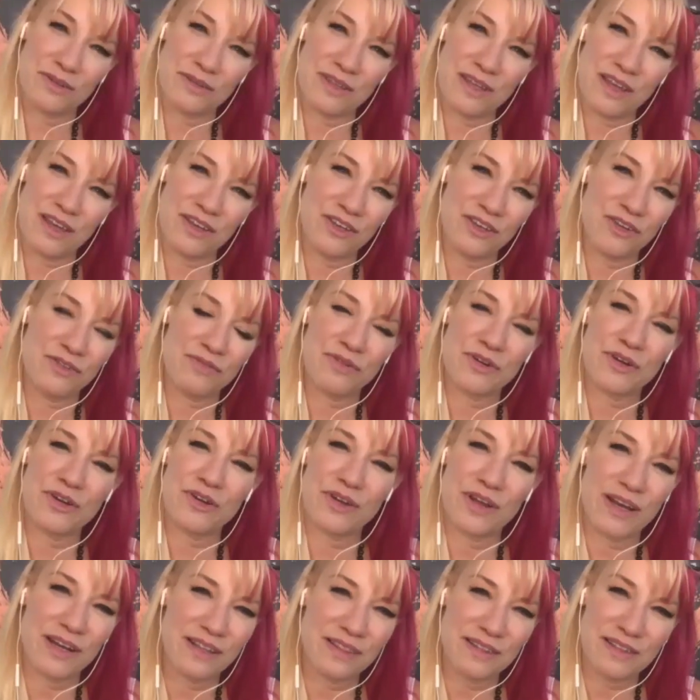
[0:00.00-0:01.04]
Thank you for
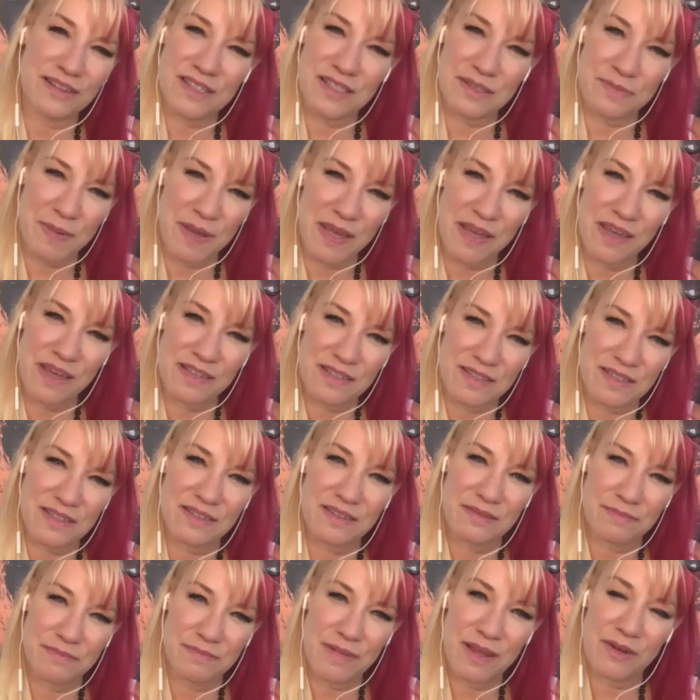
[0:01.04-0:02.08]
creating this space.
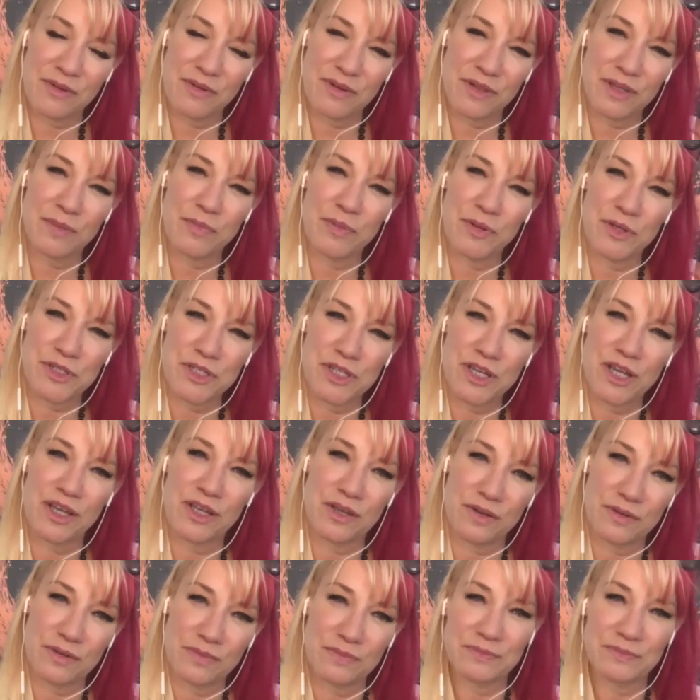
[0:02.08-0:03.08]
I really appreciate you.